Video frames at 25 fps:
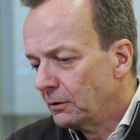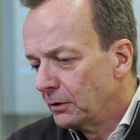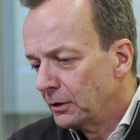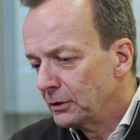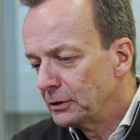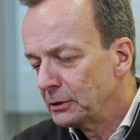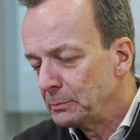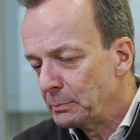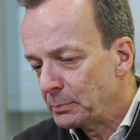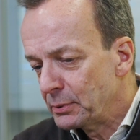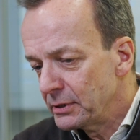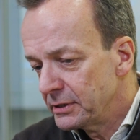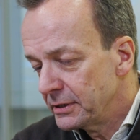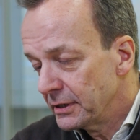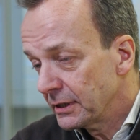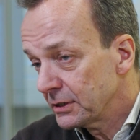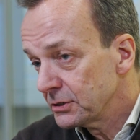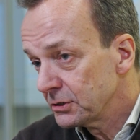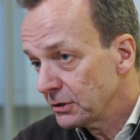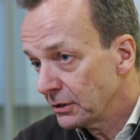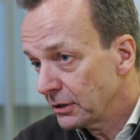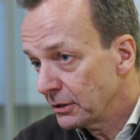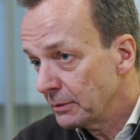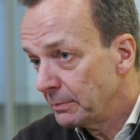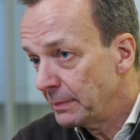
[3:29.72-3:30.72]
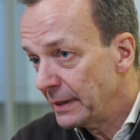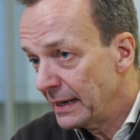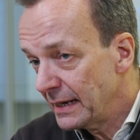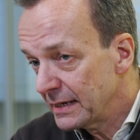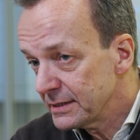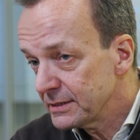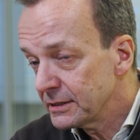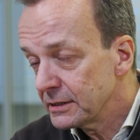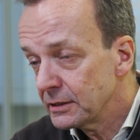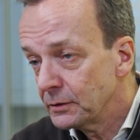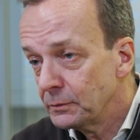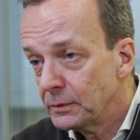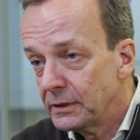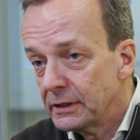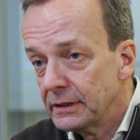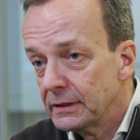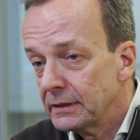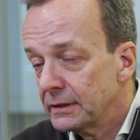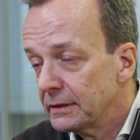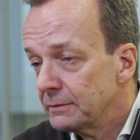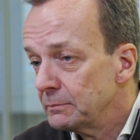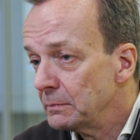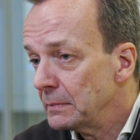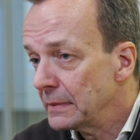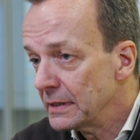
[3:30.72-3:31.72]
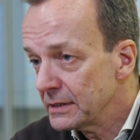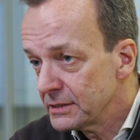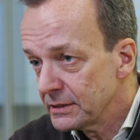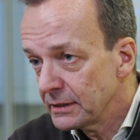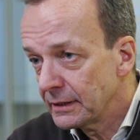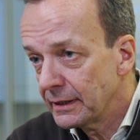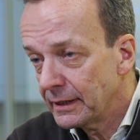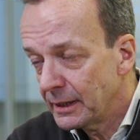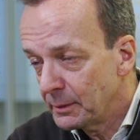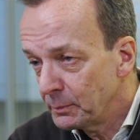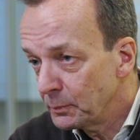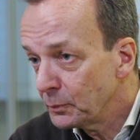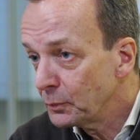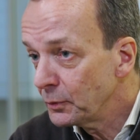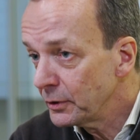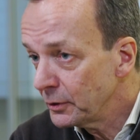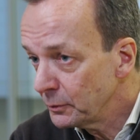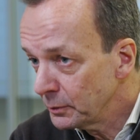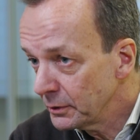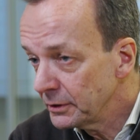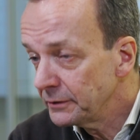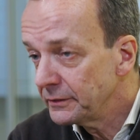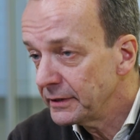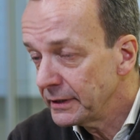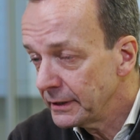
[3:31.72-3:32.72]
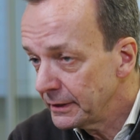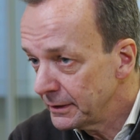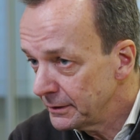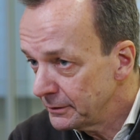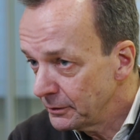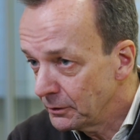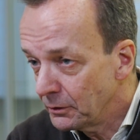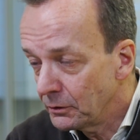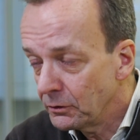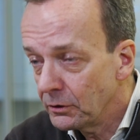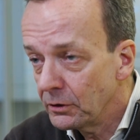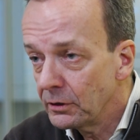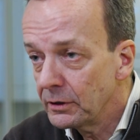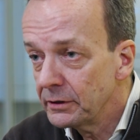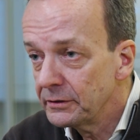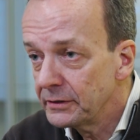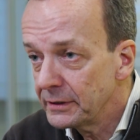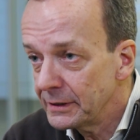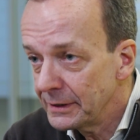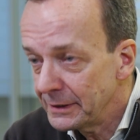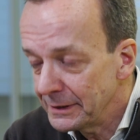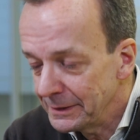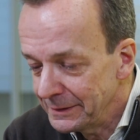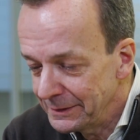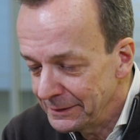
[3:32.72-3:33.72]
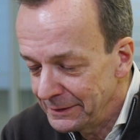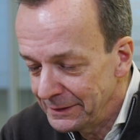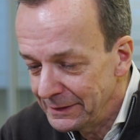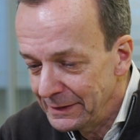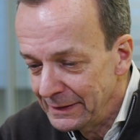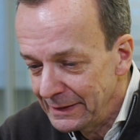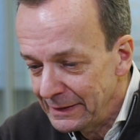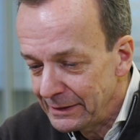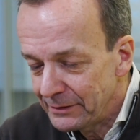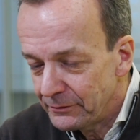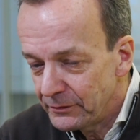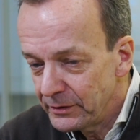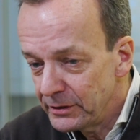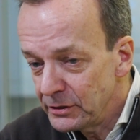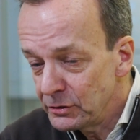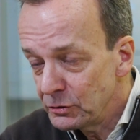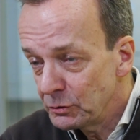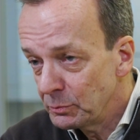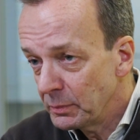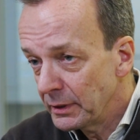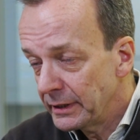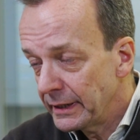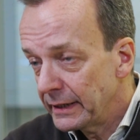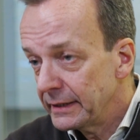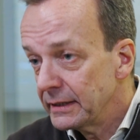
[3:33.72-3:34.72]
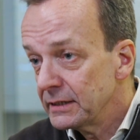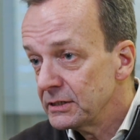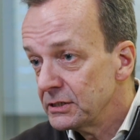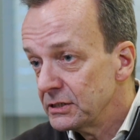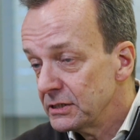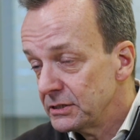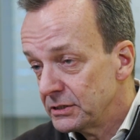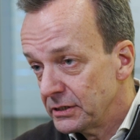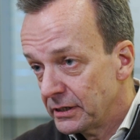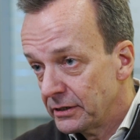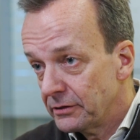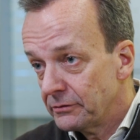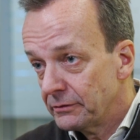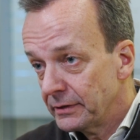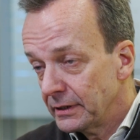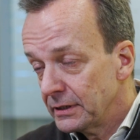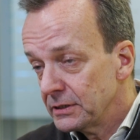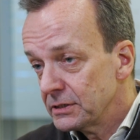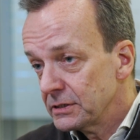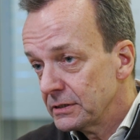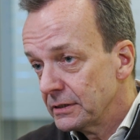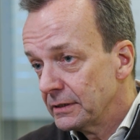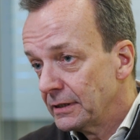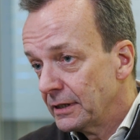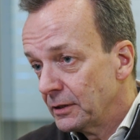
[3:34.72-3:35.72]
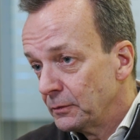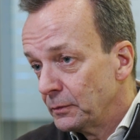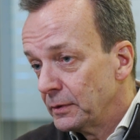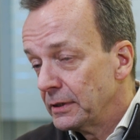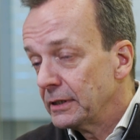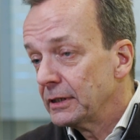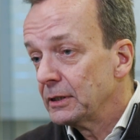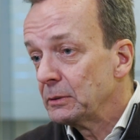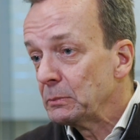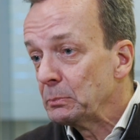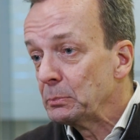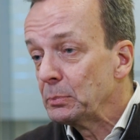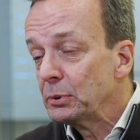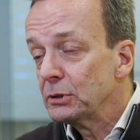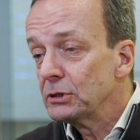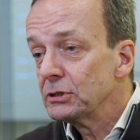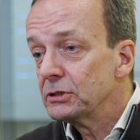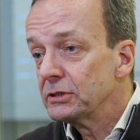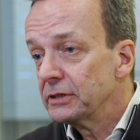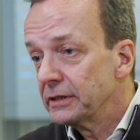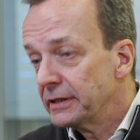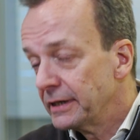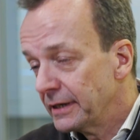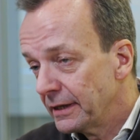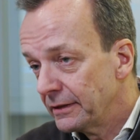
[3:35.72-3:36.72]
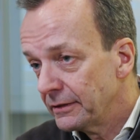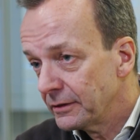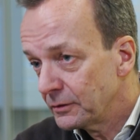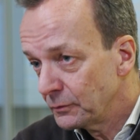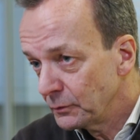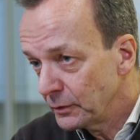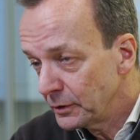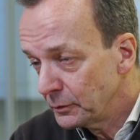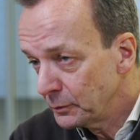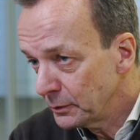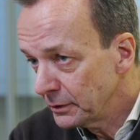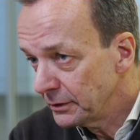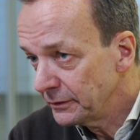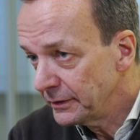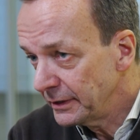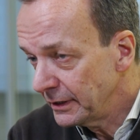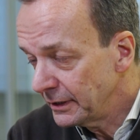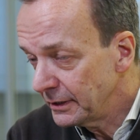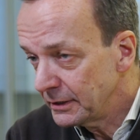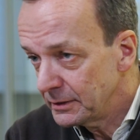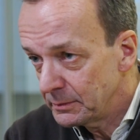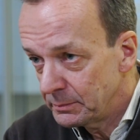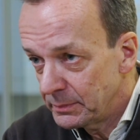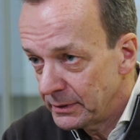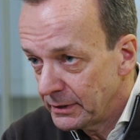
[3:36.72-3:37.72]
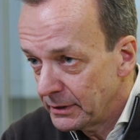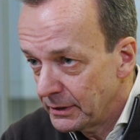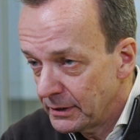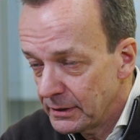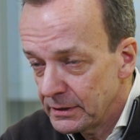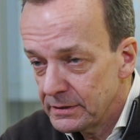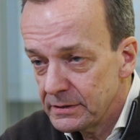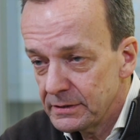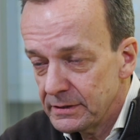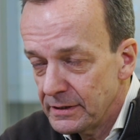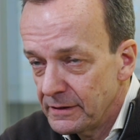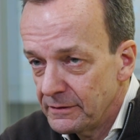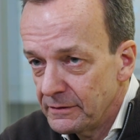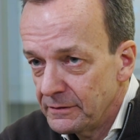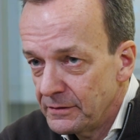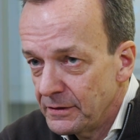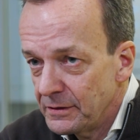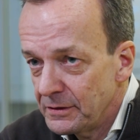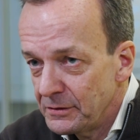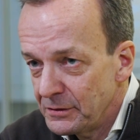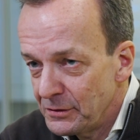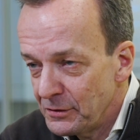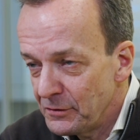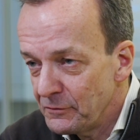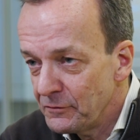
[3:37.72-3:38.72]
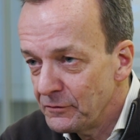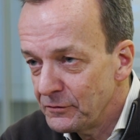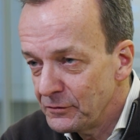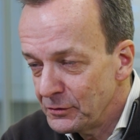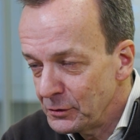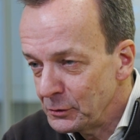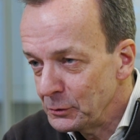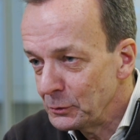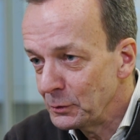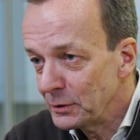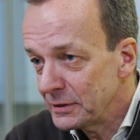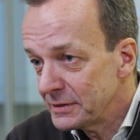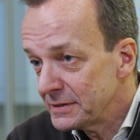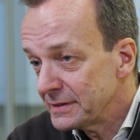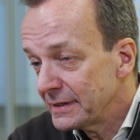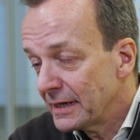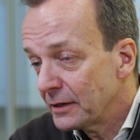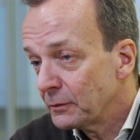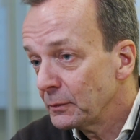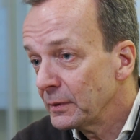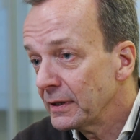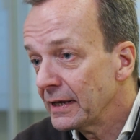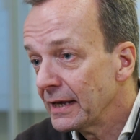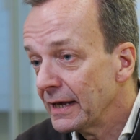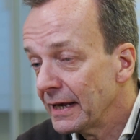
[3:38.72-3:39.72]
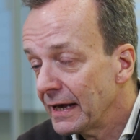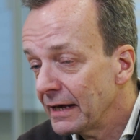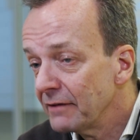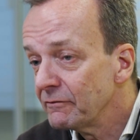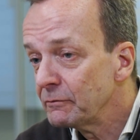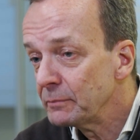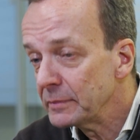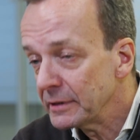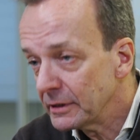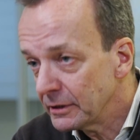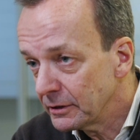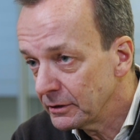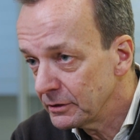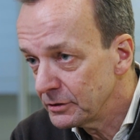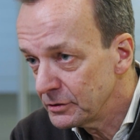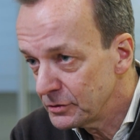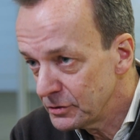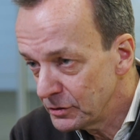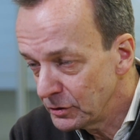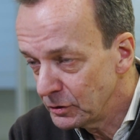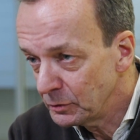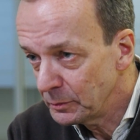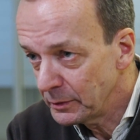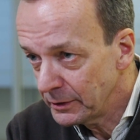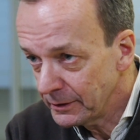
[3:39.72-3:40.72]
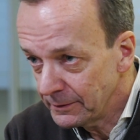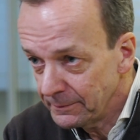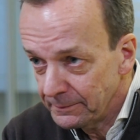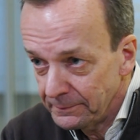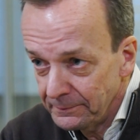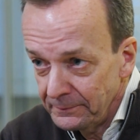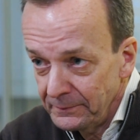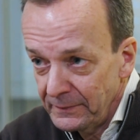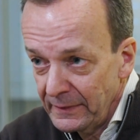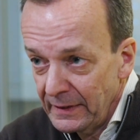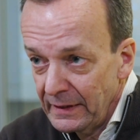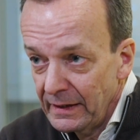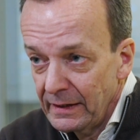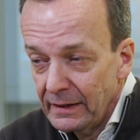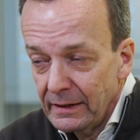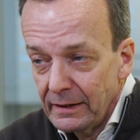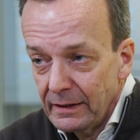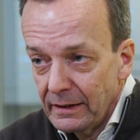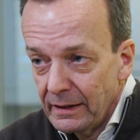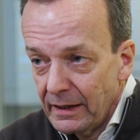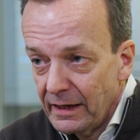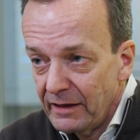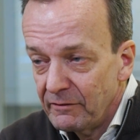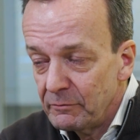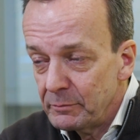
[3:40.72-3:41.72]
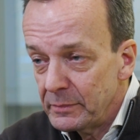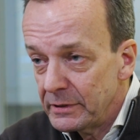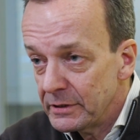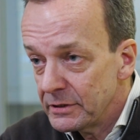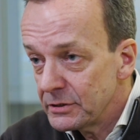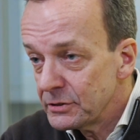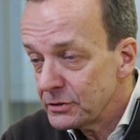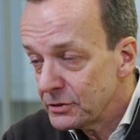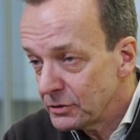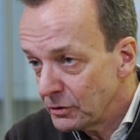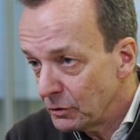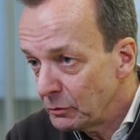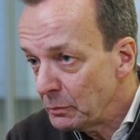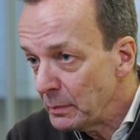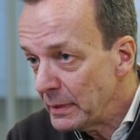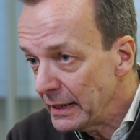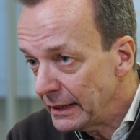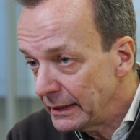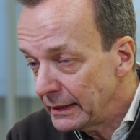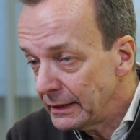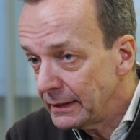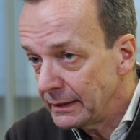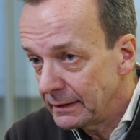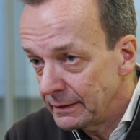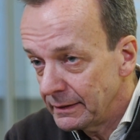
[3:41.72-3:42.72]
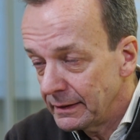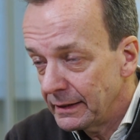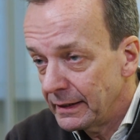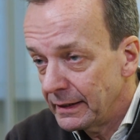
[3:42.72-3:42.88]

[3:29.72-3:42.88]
all the production capacity we can muscle up, we will need. All the renewable energy generation that we can put together, we will need, because the fuels that we have been consuming have been so many,